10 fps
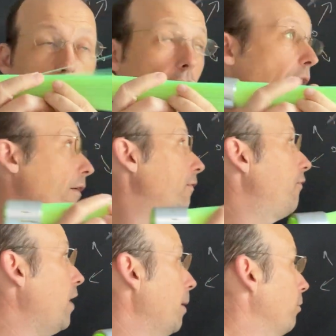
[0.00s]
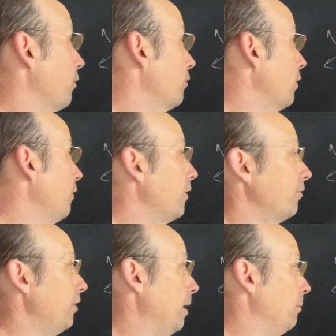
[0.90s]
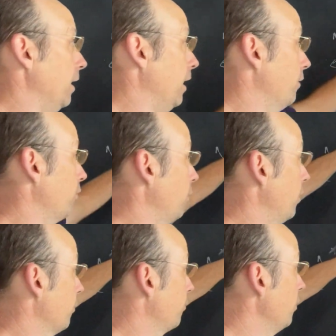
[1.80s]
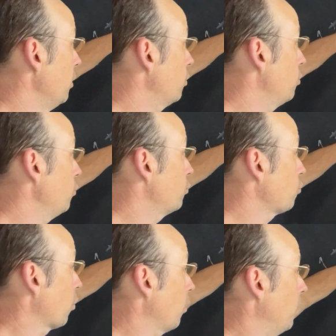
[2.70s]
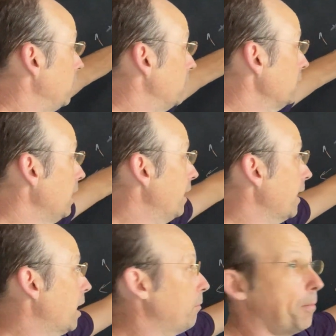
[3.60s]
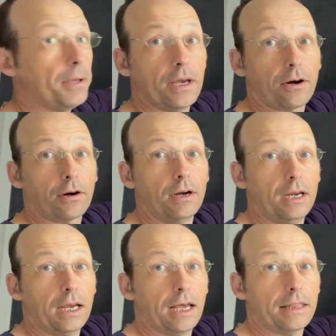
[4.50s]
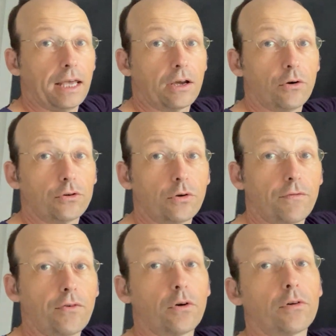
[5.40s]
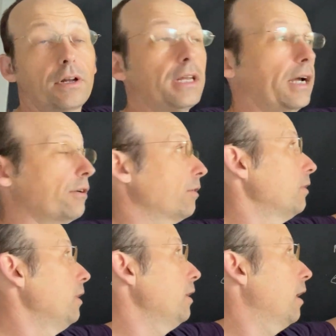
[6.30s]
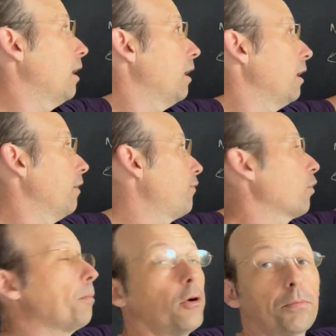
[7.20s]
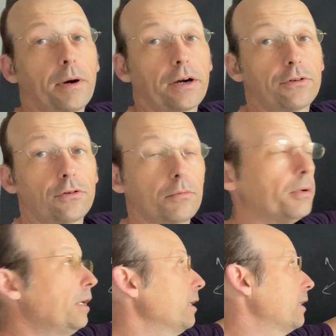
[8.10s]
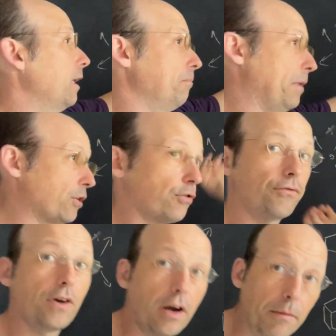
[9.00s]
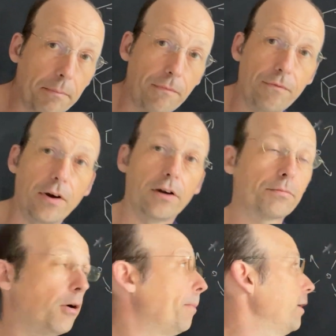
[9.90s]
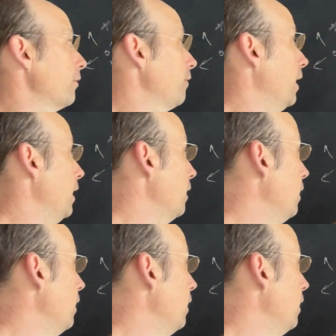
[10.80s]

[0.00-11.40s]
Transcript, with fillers: of fibers of the same length. So here's two shorter ones. They come up here and they go to a photodetector, uh, a photomultiplier tube that measures very, very small amounts of light.